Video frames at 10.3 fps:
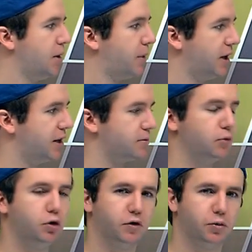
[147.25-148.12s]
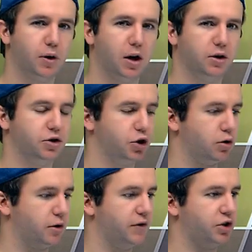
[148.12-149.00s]
but he doesn't move as well as
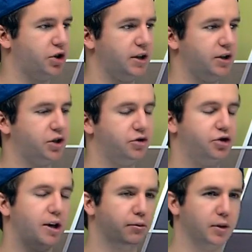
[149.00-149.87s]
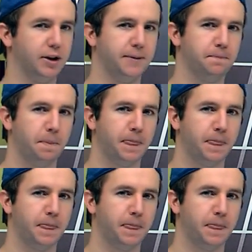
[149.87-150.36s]
Djokovic, and he just generally